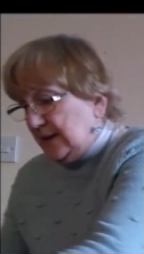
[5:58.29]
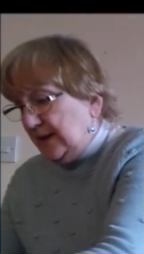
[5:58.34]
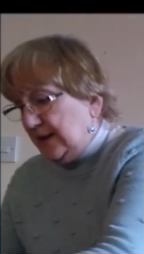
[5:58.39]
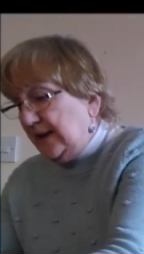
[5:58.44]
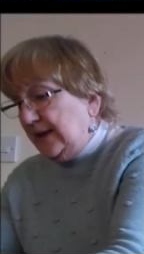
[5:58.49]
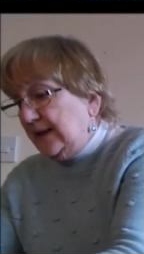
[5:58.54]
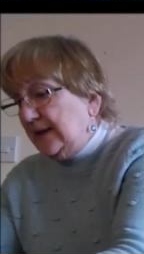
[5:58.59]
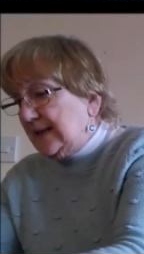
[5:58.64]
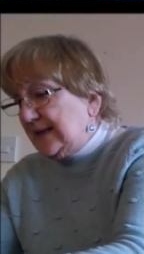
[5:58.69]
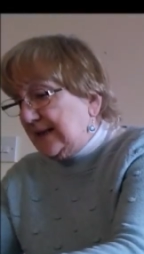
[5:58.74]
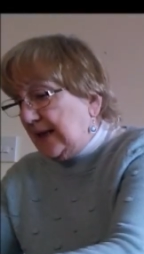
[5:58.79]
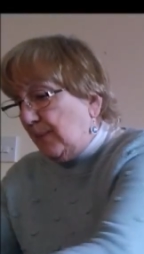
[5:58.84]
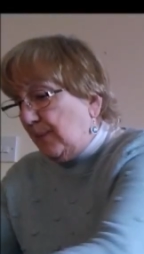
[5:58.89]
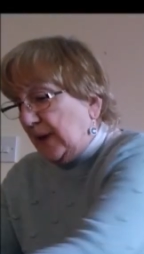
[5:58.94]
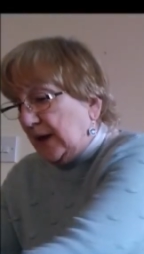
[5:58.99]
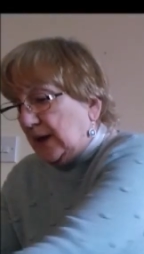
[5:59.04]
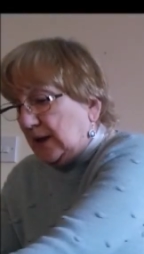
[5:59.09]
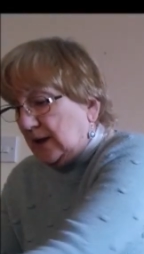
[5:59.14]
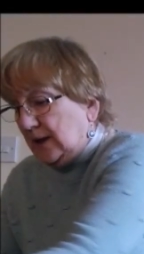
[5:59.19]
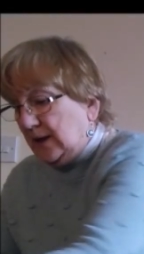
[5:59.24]
in the
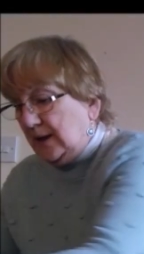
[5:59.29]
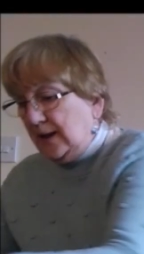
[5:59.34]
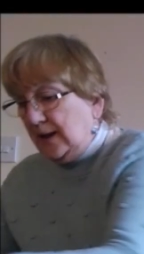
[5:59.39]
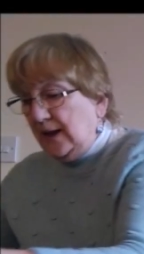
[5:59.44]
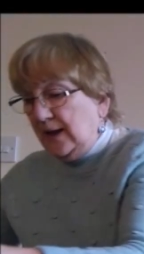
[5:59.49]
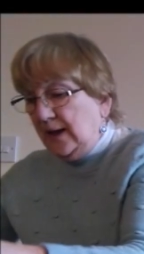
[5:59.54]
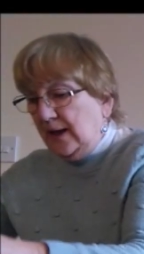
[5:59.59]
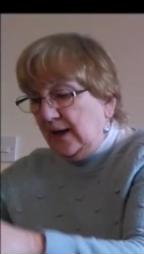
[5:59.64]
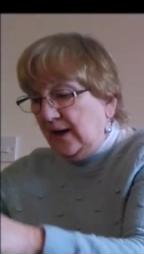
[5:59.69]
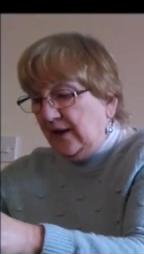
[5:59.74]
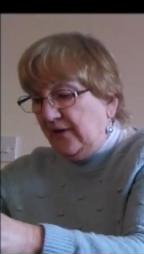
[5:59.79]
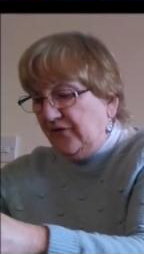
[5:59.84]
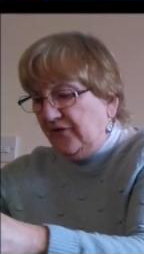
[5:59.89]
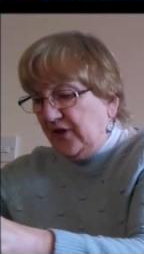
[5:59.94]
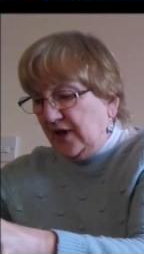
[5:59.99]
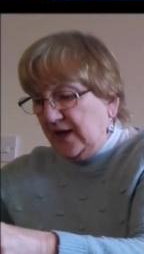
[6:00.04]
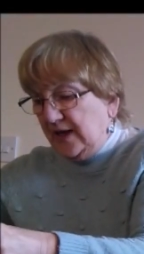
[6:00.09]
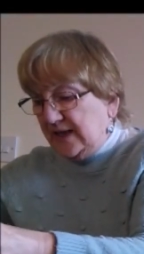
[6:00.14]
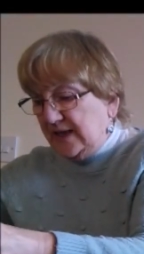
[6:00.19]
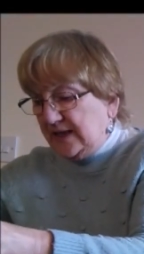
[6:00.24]
summer
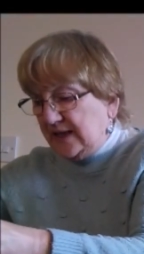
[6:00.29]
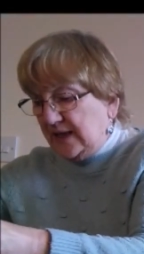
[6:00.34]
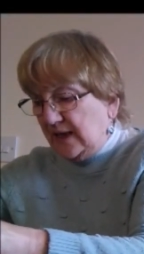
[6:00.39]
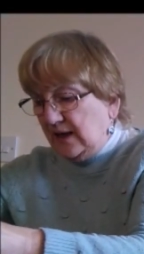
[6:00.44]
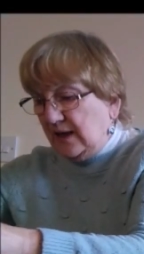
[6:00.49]
that